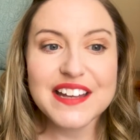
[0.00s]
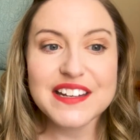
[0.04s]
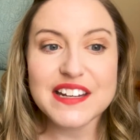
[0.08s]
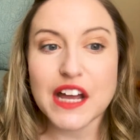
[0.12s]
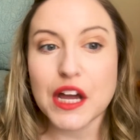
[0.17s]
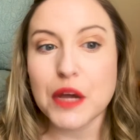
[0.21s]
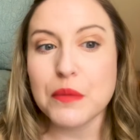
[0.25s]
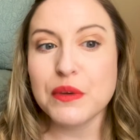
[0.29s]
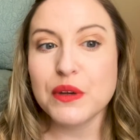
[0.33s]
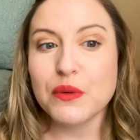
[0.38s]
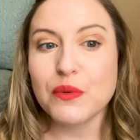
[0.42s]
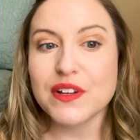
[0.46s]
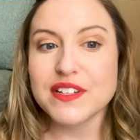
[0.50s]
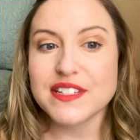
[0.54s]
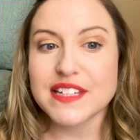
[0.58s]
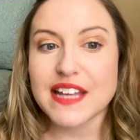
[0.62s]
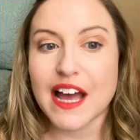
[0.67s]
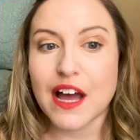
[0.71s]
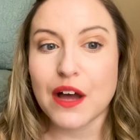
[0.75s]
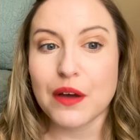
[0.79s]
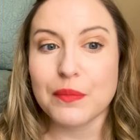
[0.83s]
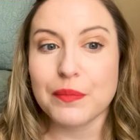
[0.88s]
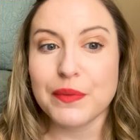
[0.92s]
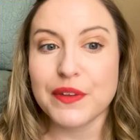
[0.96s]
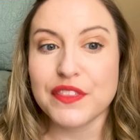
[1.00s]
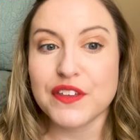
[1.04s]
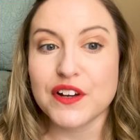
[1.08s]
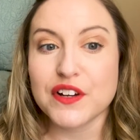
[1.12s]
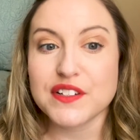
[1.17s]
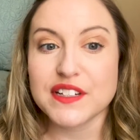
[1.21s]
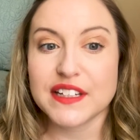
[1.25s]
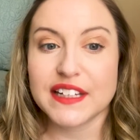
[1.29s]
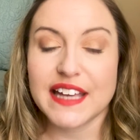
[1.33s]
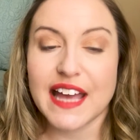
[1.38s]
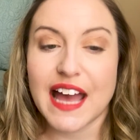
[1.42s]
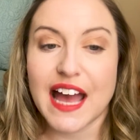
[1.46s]
Naomi wants out, but
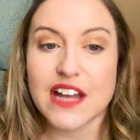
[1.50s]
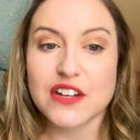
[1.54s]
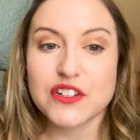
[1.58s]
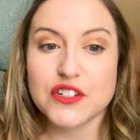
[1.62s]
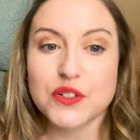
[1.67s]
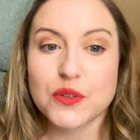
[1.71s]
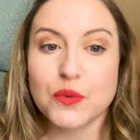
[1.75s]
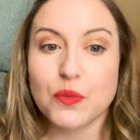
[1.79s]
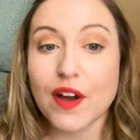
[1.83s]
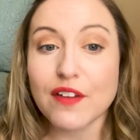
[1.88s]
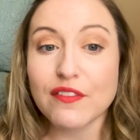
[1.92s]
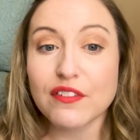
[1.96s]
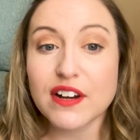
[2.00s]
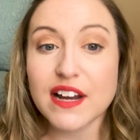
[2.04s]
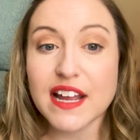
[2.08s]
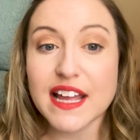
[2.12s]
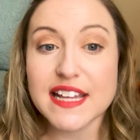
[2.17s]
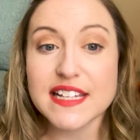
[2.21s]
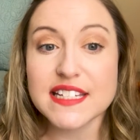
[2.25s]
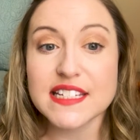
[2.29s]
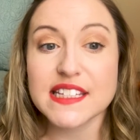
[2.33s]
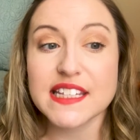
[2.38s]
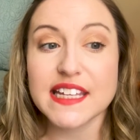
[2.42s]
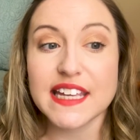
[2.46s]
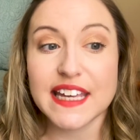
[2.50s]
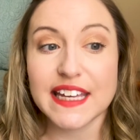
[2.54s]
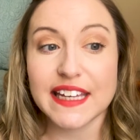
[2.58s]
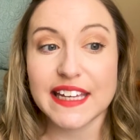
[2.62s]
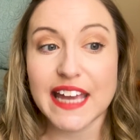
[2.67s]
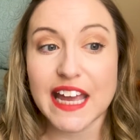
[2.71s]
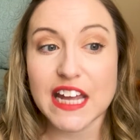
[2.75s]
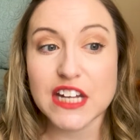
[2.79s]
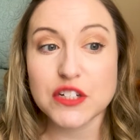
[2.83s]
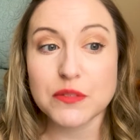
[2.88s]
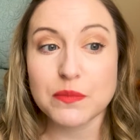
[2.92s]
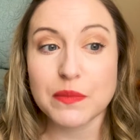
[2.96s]
there's a catch. Whoever ends the
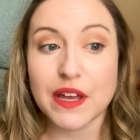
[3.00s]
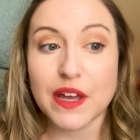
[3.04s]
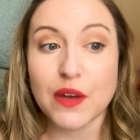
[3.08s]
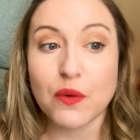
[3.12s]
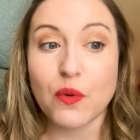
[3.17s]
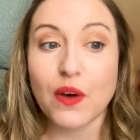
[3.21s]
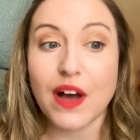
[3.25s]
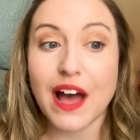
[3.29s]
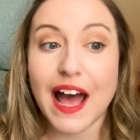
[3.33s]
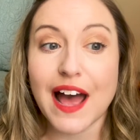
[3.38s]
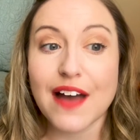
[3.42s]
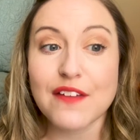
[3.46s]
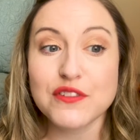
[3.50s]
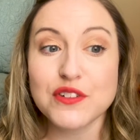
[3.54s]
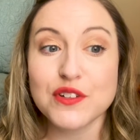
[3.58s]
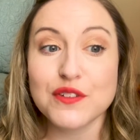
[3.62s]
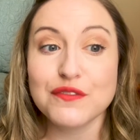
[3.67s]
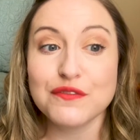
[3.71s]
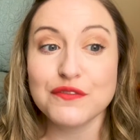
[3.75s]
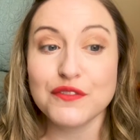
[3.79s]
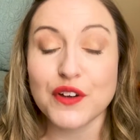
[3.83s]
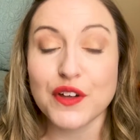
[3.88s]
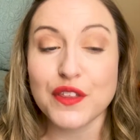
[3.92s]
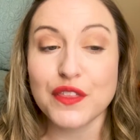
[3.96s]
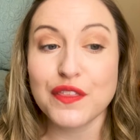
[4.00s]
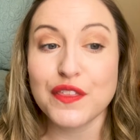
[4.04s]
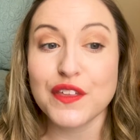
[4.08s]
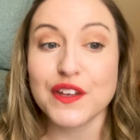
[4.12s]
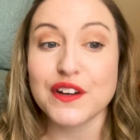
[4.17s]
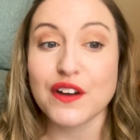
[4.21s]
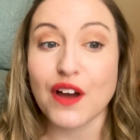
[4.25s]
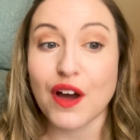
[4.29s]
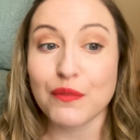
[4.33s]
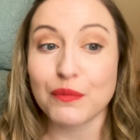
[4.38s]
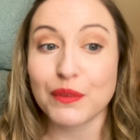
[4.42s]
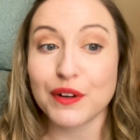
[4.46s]
engagement will have to foot
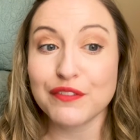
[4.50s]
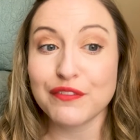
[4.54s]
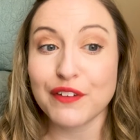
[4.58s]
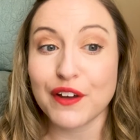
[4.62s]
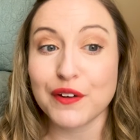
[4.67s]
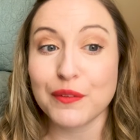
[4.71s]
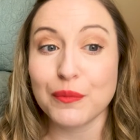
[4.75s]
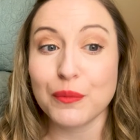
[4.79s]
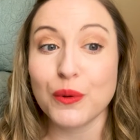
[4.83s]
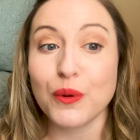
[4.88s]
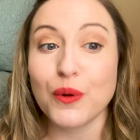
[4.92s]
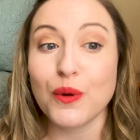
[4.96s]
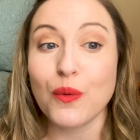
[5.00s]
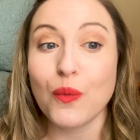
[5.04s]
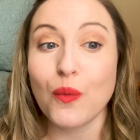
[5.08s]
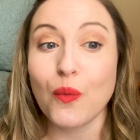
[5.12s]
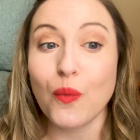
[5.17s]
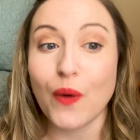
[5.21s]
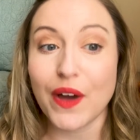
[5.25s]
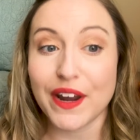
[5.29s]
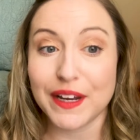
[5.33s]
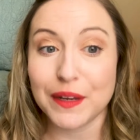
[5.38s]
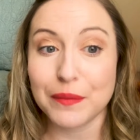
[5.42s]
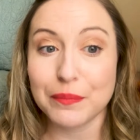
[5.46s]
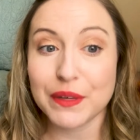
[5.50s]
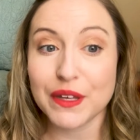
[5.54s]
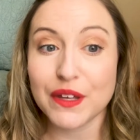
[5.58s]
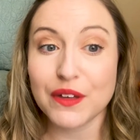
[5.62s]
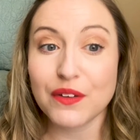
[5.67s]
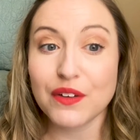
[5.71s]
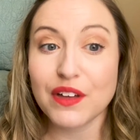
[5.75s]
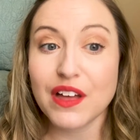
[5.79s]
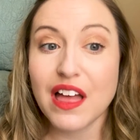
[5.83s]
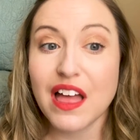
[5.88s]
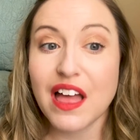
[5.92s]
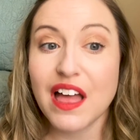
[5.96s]
the non-refundable wedding
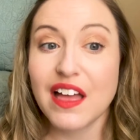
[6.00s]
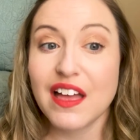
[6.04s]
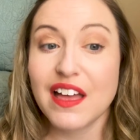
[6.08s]
bill."